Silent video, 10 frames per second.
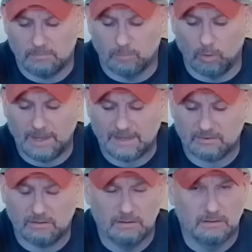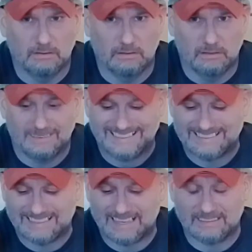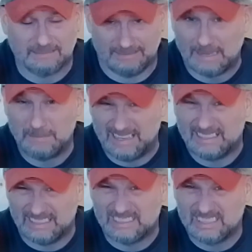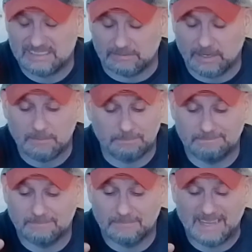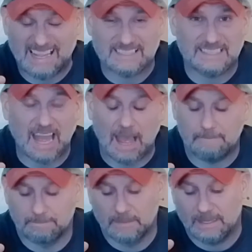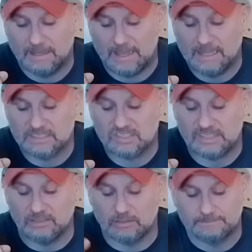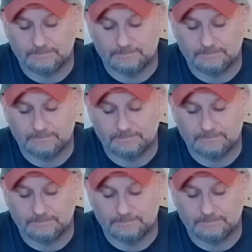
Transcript: Bolt handle. That'd be kind of chintzy, right? It's not. It's steel.